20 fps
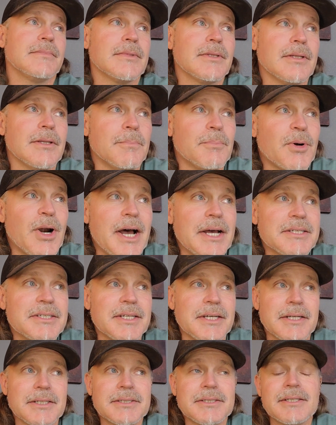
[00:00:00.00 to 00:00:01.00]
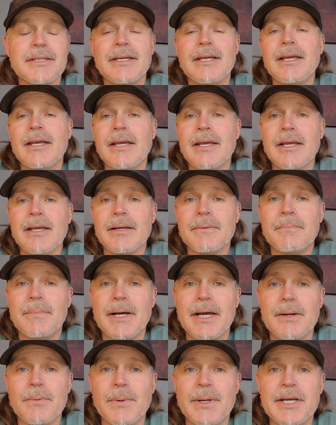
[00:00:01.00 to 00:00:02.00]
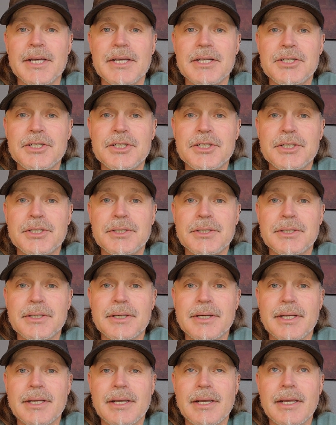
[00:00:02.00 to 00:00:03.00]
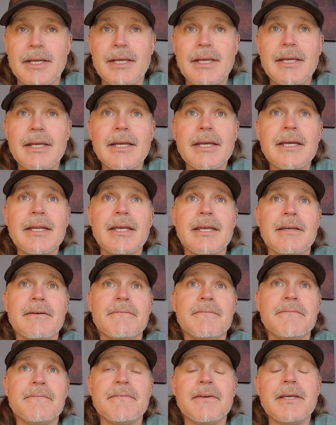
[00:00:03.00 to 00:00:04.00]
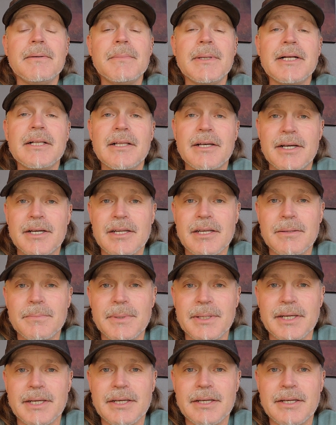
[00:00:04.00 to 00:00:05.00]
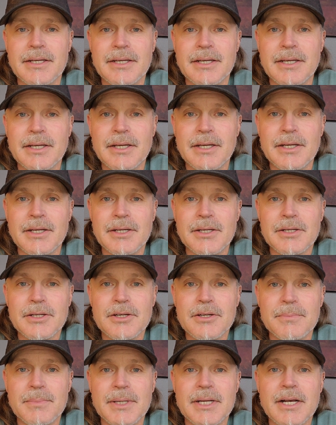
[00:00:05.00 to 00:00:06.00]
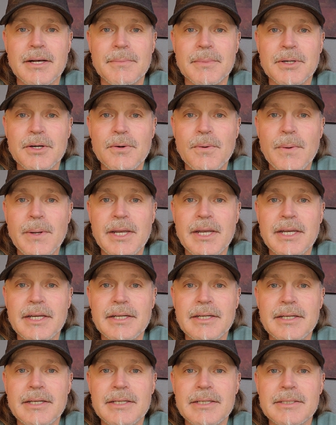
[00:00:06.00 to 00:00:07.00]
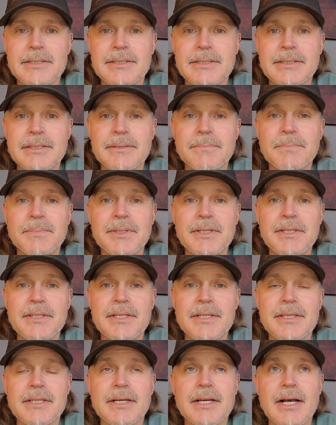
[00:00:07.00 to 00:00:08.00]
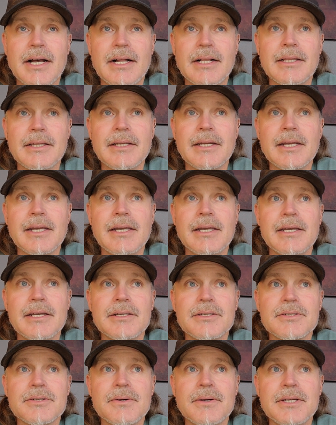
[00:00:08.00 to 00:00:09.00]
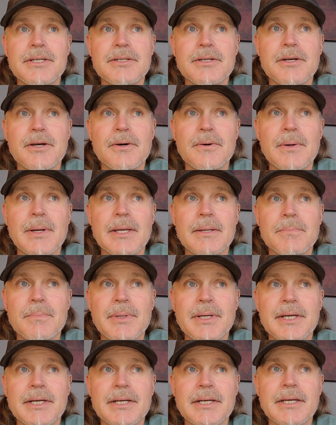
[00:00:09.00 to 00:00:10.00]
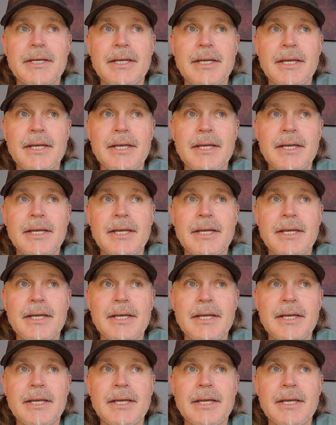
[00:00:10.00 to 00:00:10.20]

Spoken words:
The process by which any female honeybee could become a queen is simply that the colony is going to go and pick